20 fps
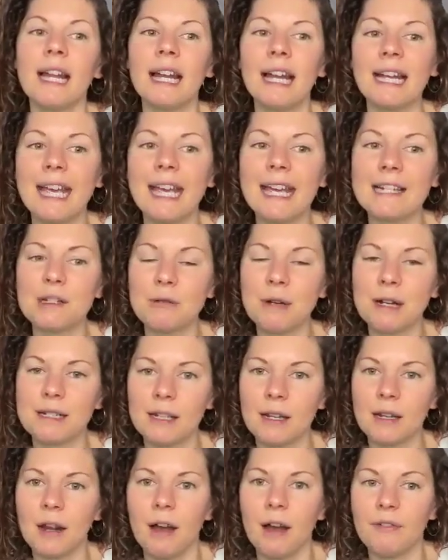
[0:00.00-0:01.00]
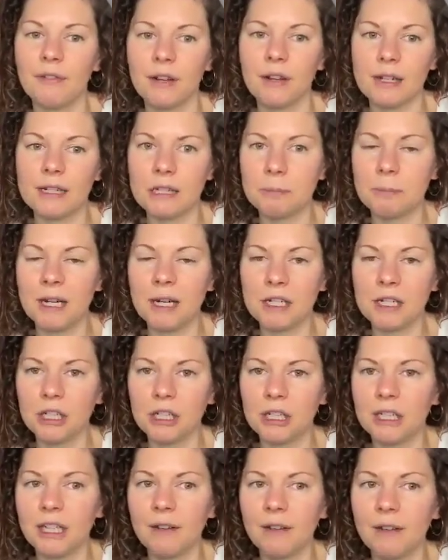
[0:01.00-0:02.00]
And I can't stress enough,
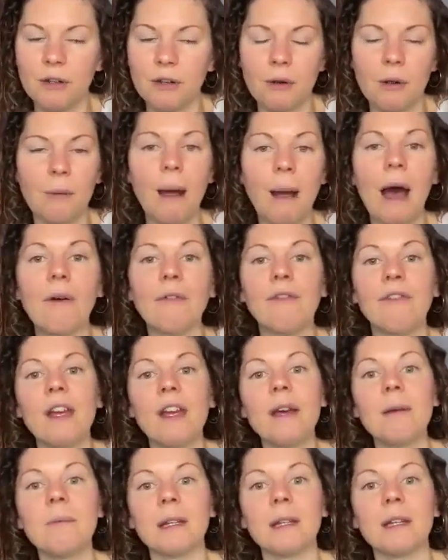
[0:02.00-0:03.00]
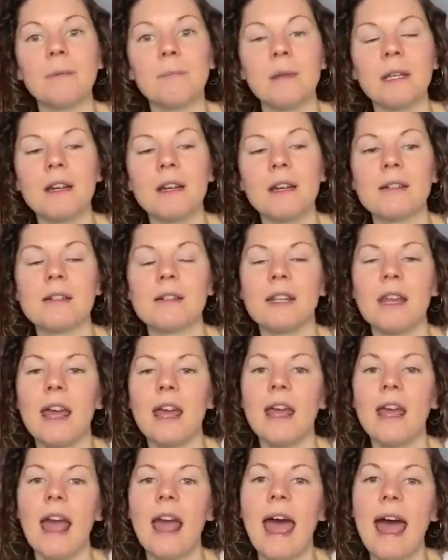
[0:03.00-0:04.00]
especially if you're around family, because
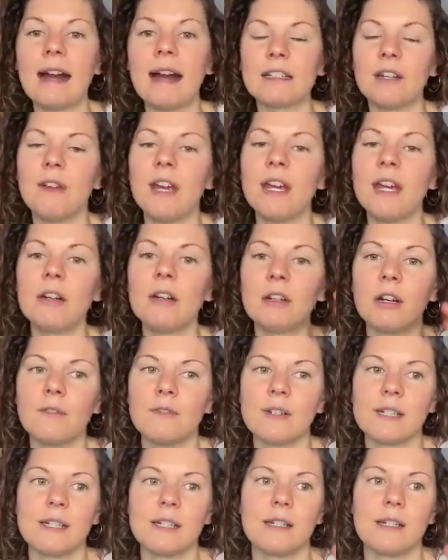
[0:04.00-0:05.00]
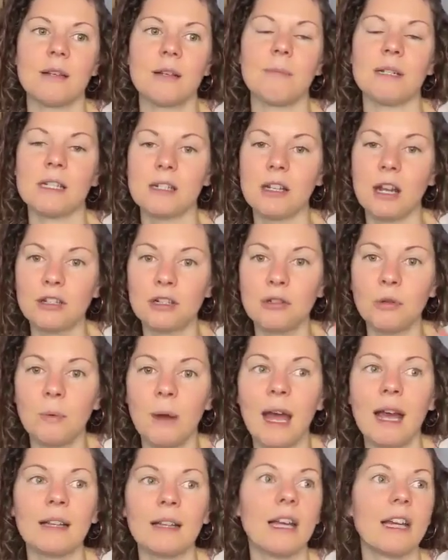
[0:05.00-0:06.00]
they activate your nervous system in such a
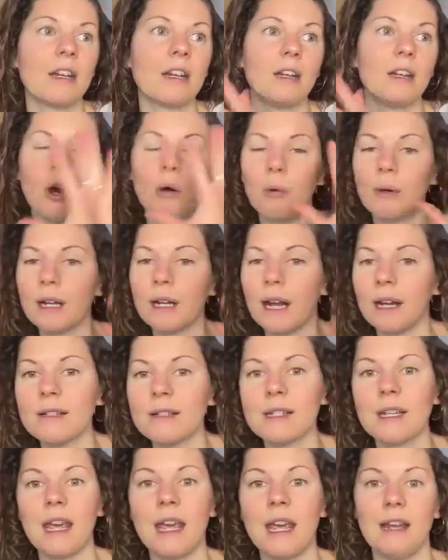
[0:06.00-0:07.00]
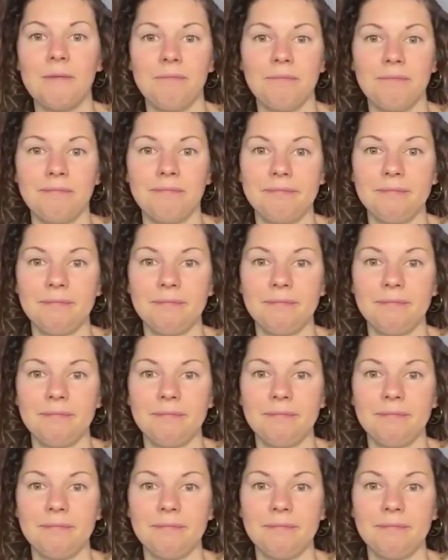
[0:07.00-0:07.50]
way like no one else can,